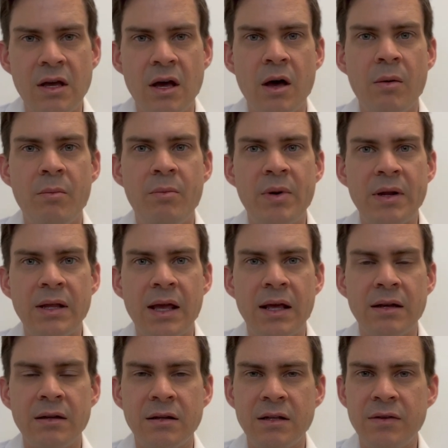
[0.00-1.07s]
But
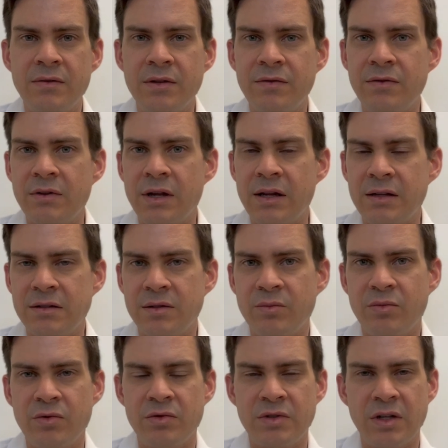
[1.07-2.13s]
again, even if you're getting some
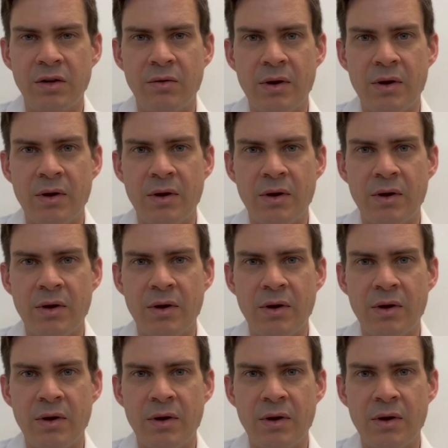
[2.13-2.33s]
bruising